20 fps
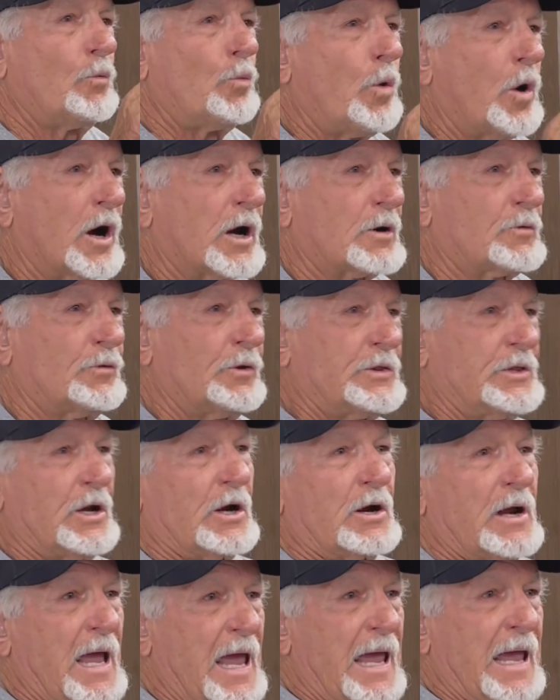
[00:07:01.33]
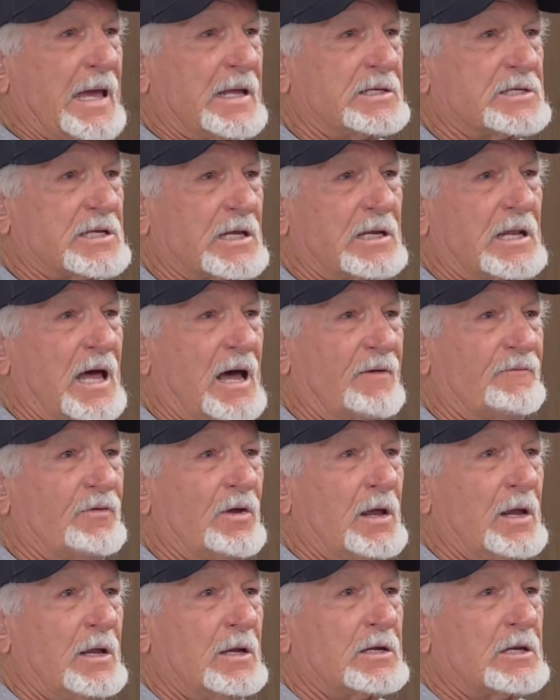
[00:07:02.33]
work with your hands enough
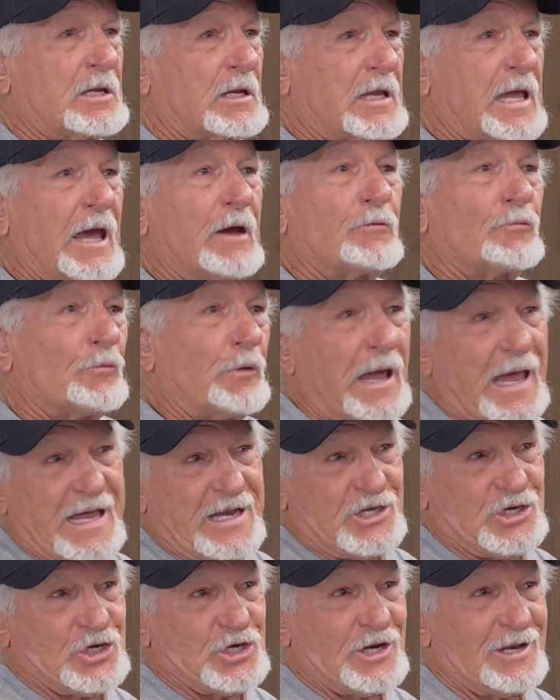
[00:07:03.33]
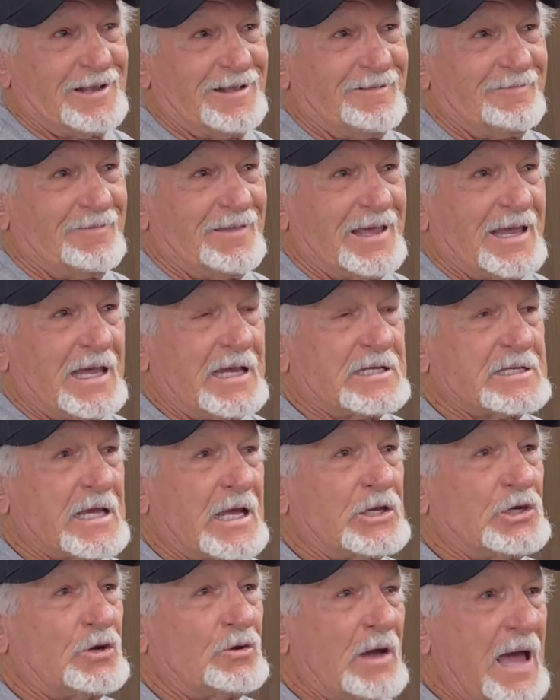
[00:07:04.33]
to get rich. He
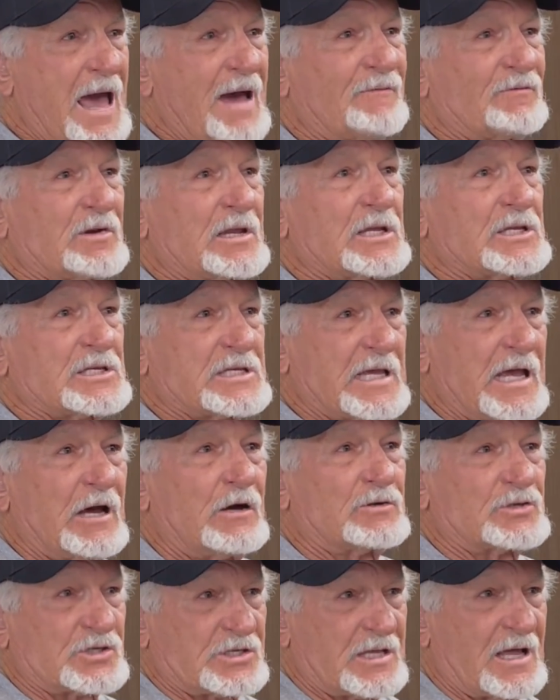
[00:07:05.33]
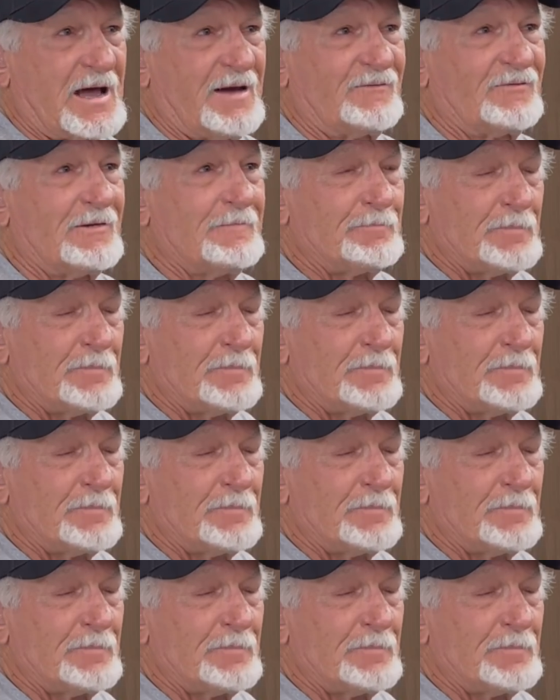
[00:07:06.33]
said, you have to sell stuff.